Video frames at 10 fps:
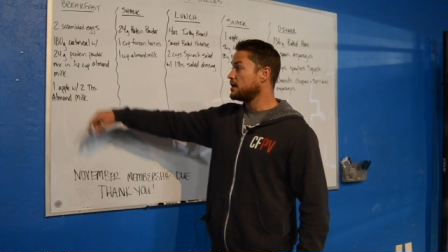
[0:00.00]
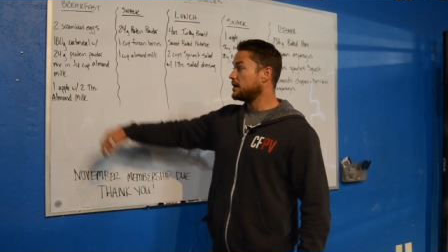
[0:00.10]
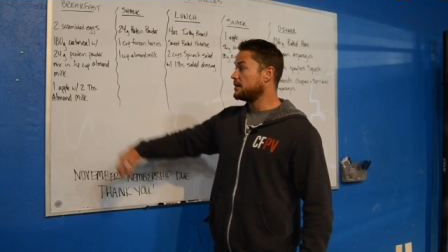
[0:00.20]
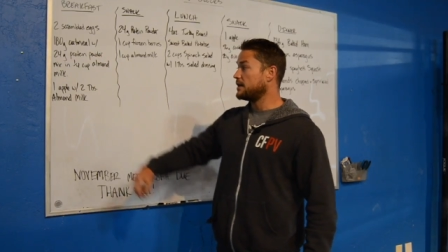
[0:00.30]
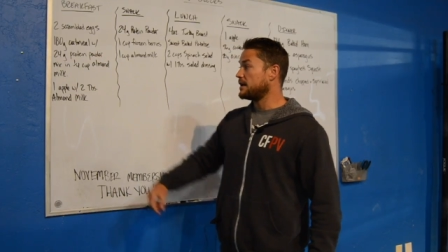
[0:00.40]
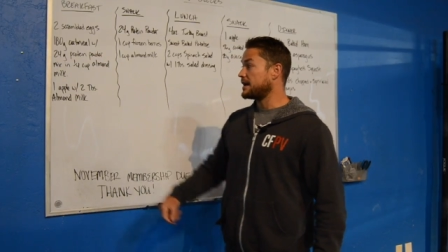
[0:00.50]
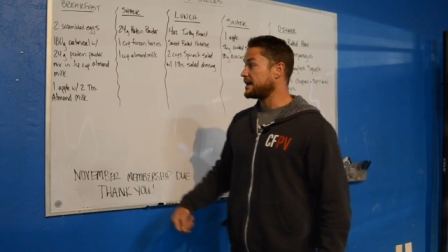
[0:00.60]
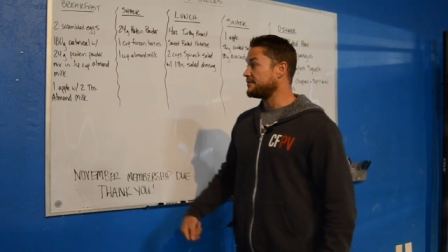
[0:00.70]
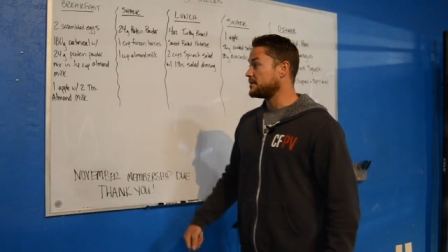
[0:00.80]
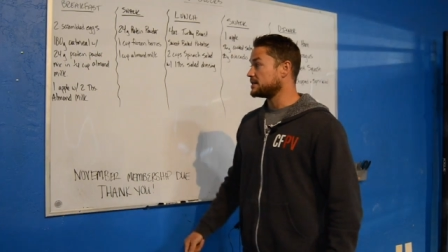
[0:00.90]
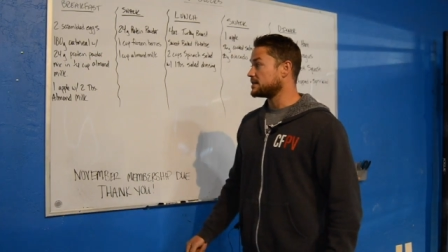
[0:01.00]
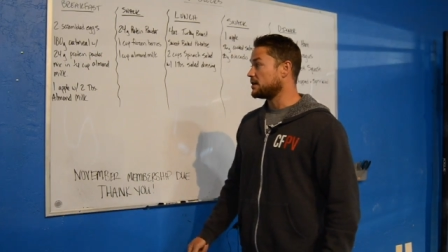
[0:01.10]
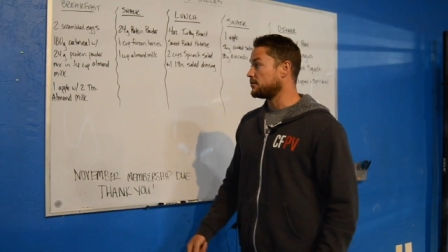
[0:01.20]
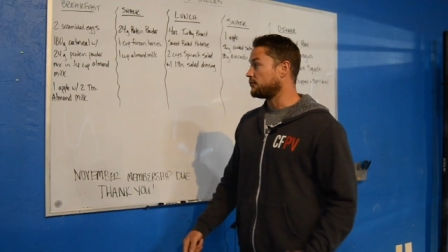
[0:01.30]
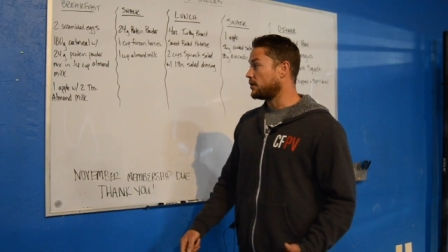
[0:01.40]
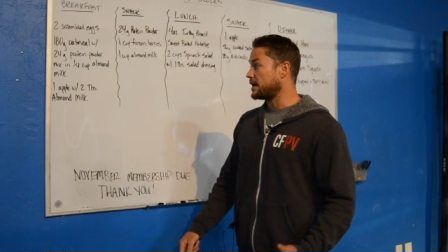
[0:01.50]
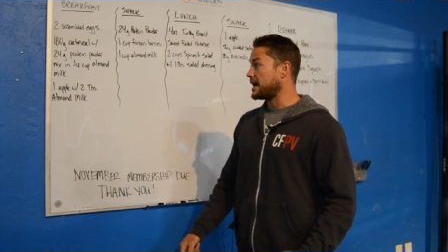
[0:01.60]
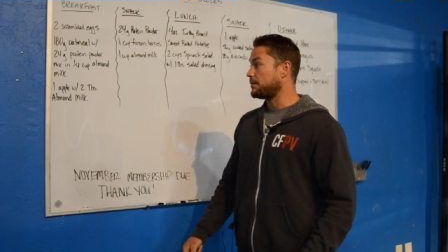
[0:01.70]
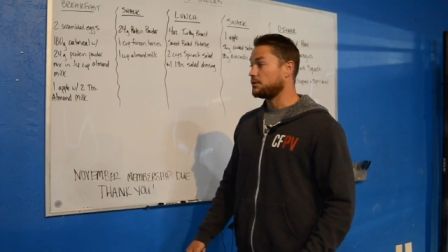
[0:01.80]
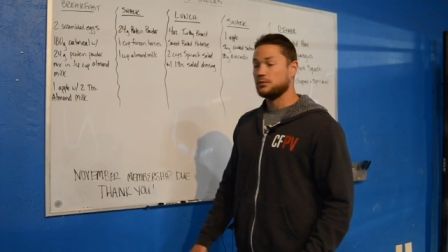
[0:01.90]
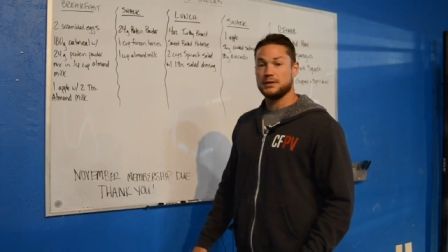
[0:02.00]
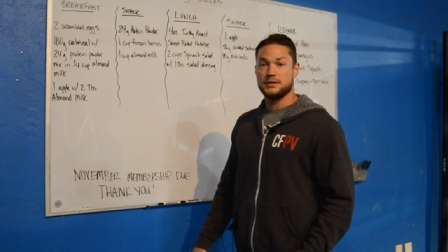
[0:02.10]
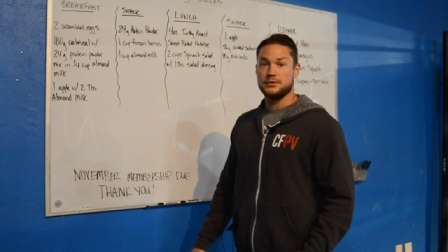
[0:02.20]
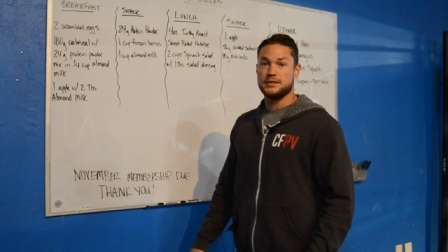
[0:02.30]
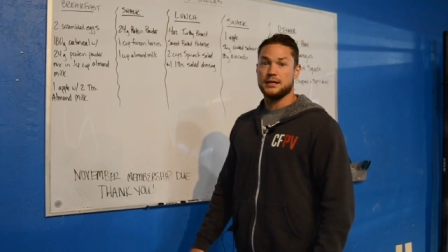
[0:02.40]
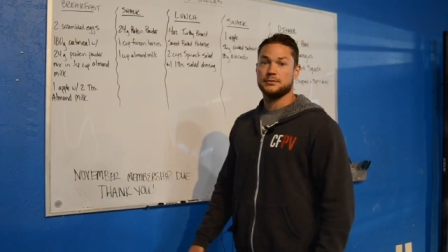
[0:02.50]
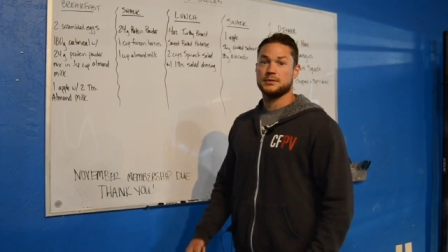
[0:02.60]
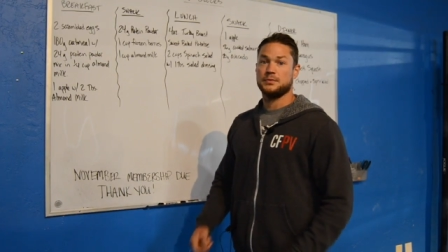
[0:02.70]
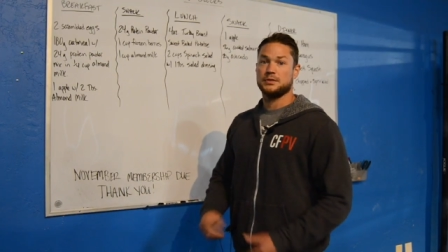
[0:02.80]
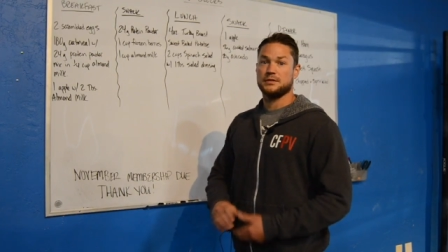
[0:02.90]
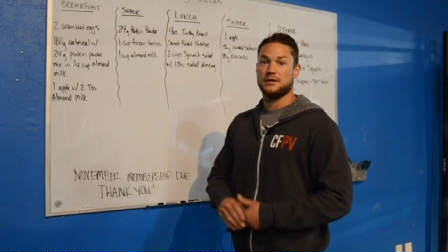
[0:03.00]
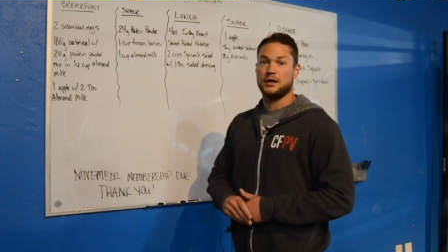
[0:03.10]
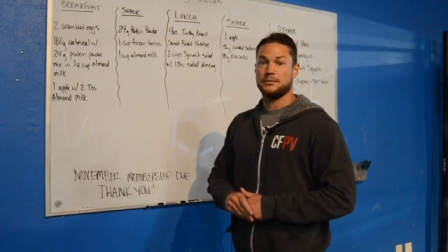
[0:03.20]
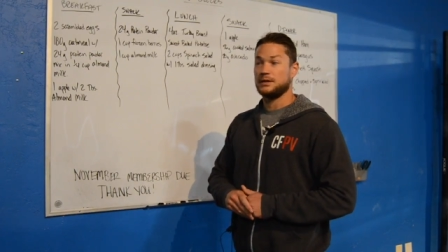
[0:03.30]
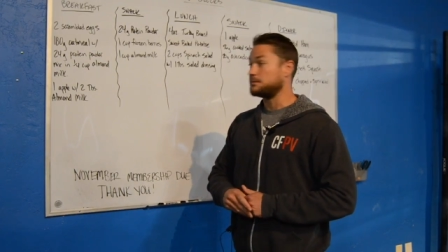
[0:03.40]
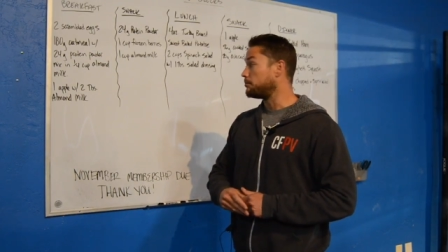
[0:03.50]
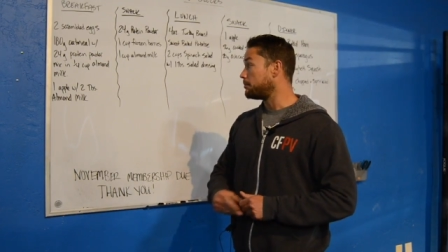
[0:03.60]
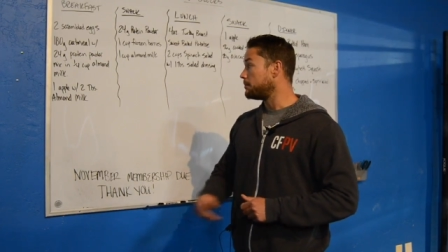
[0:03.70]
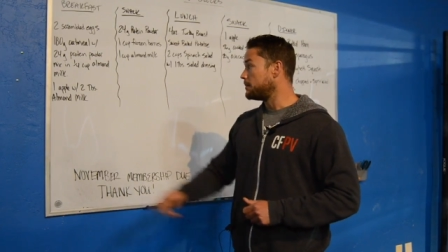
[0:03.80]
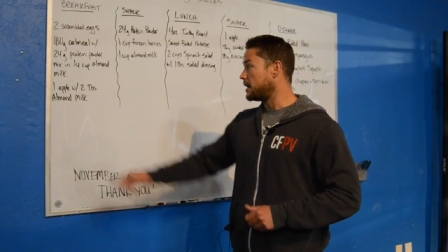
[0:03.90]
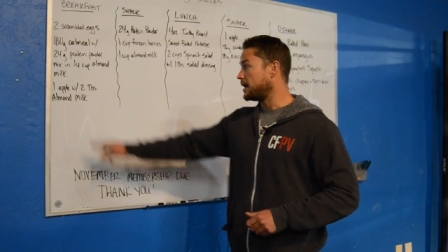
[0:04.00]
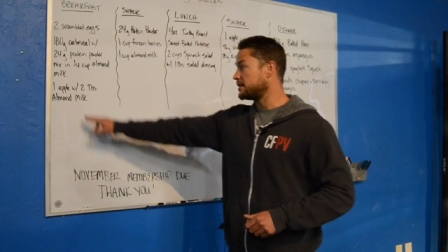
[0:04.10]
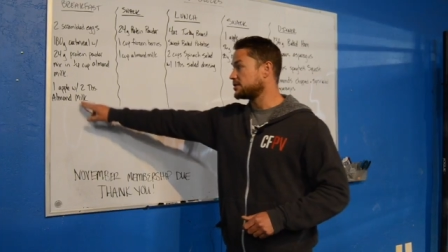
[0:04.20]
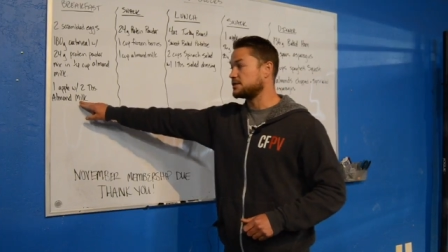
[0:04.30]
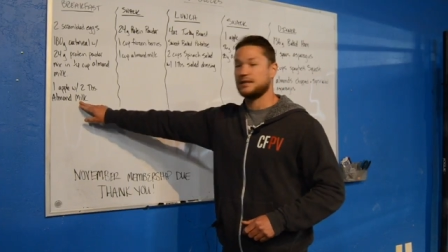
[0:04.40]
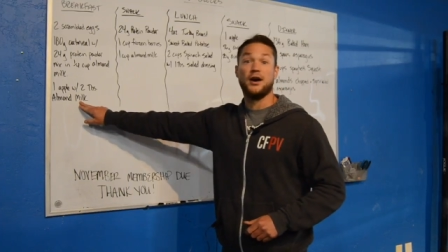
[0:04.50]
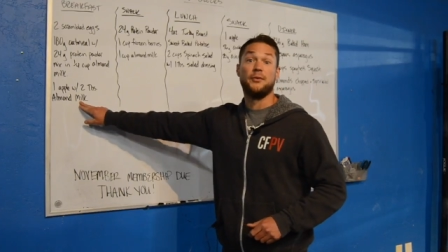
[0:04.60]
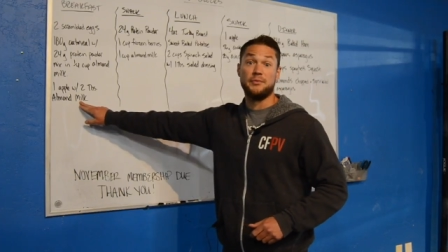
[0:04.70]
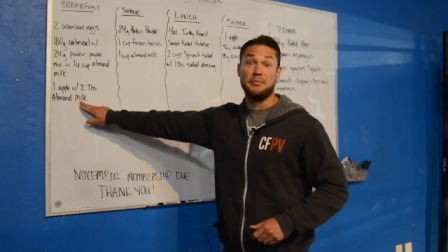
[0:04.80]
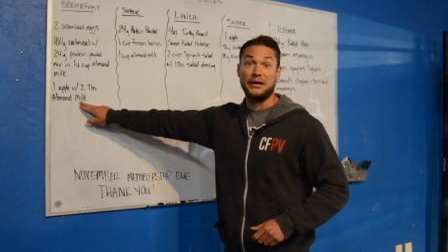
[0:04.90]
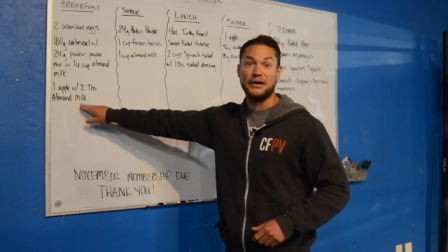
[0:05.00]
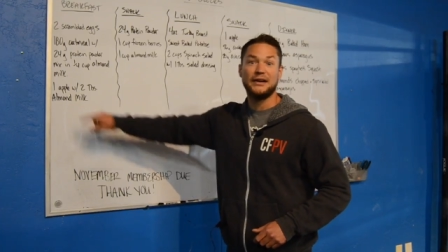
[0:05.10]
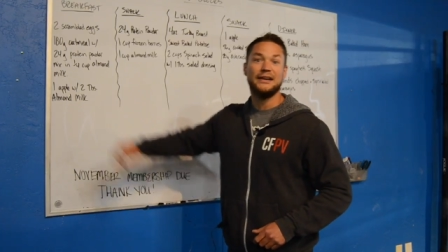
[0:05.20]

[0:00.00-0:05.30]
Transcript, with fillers: And then I gave myself one apple with two tablespoons of almond, uh, I should say almond butter.